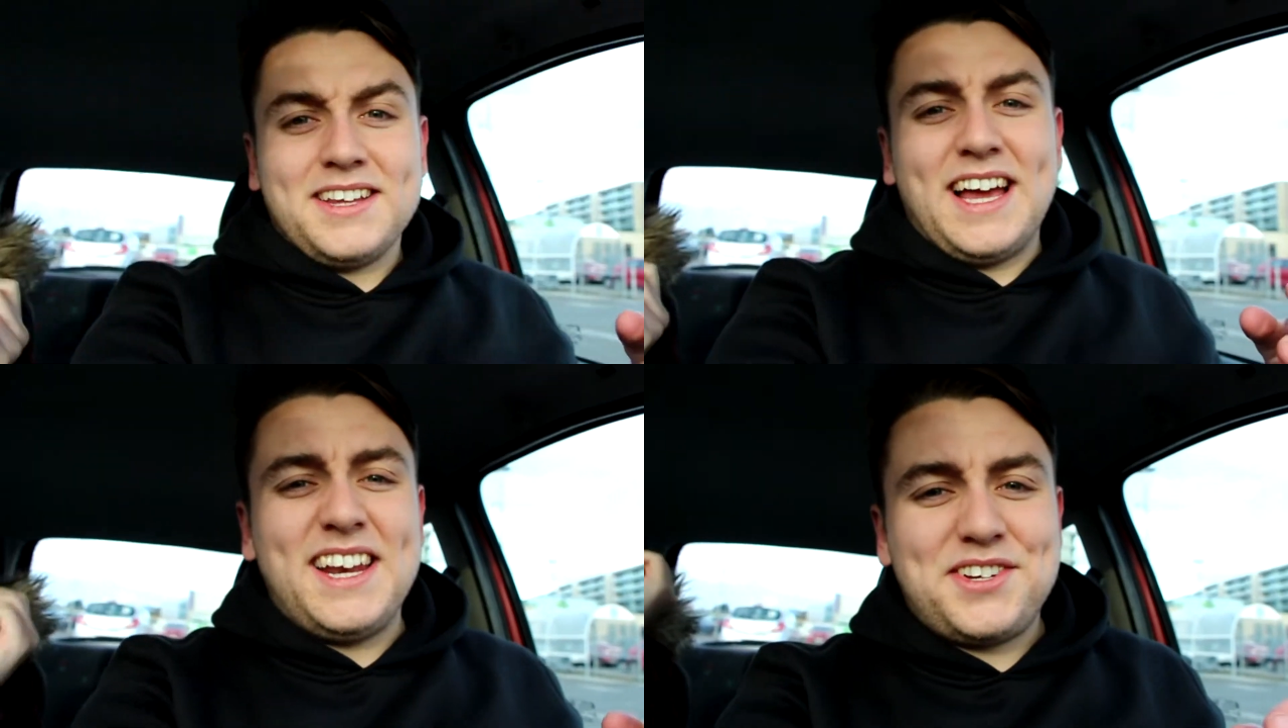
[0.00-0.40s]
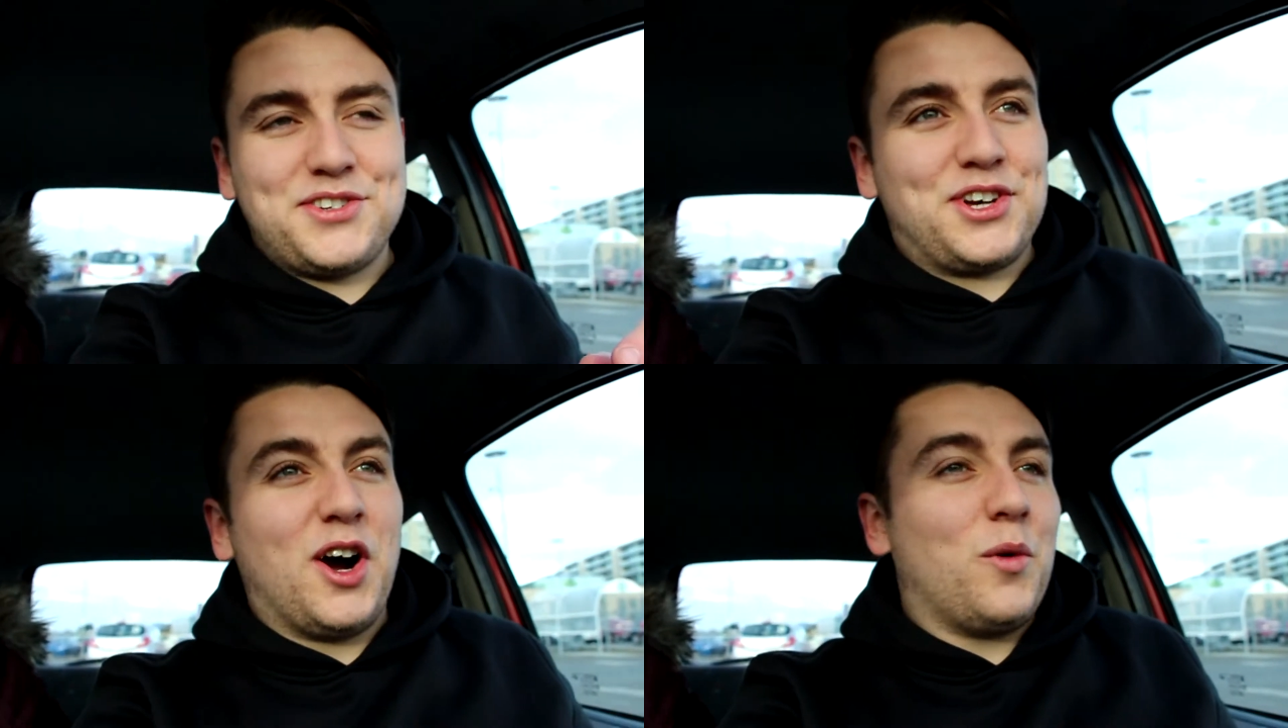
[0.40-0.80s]
I tell you, she's
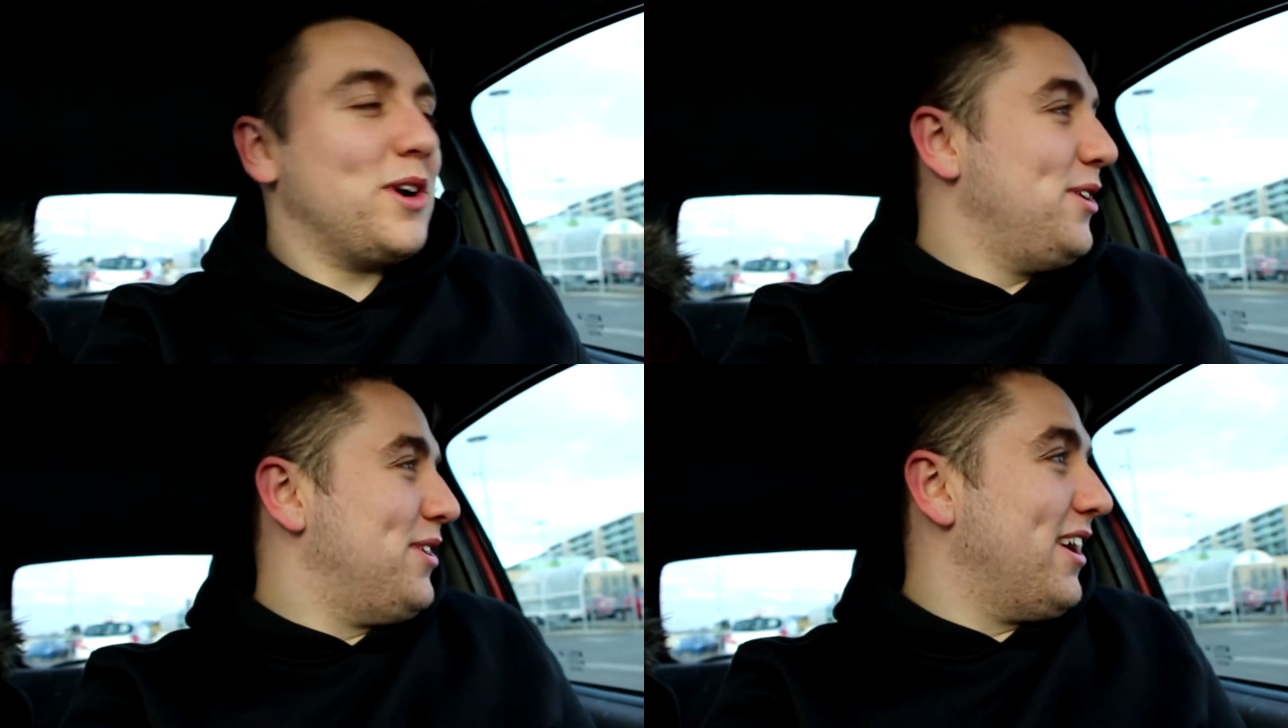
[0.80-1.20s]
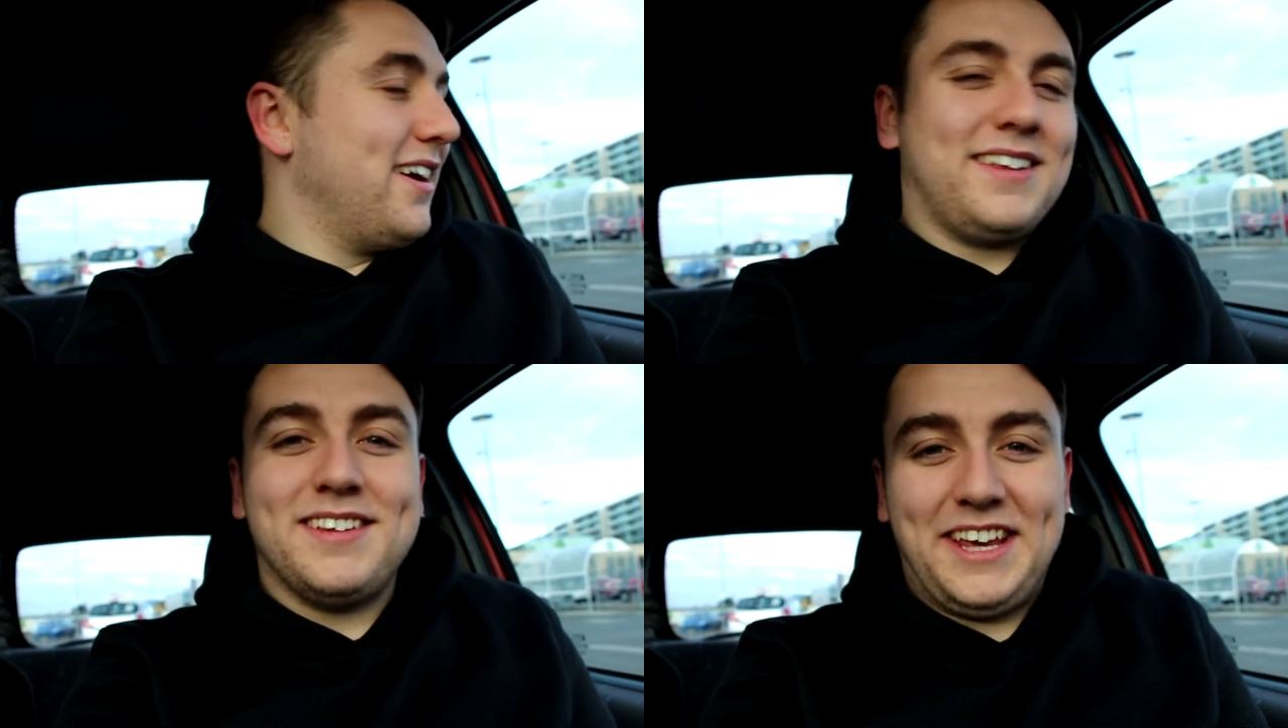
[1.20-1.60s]
a cold one out there,
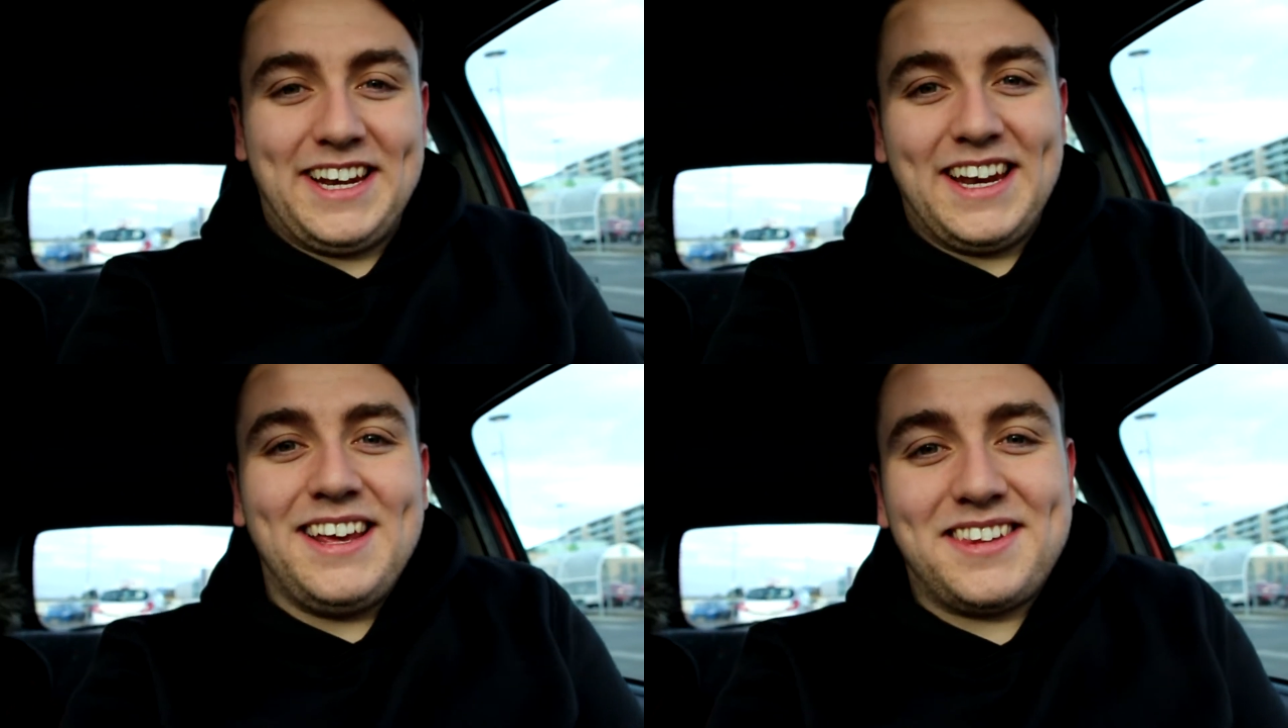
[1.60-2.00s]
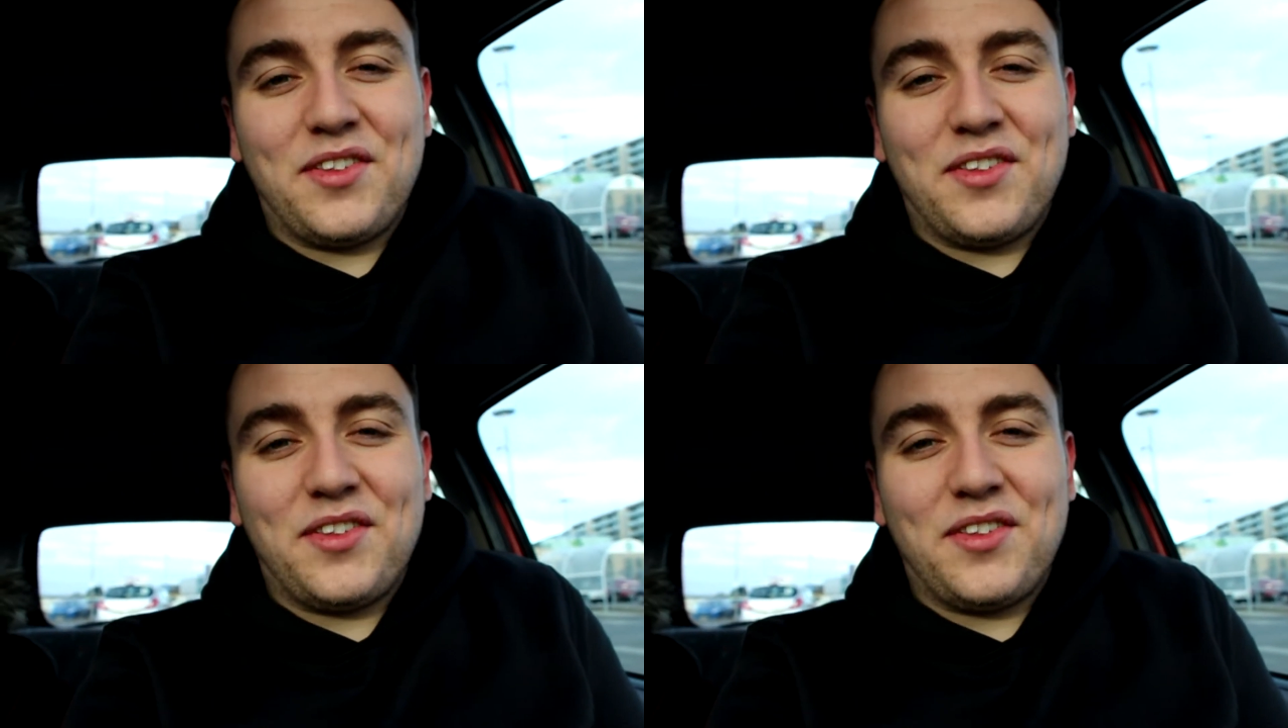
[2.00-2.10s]
to say the least.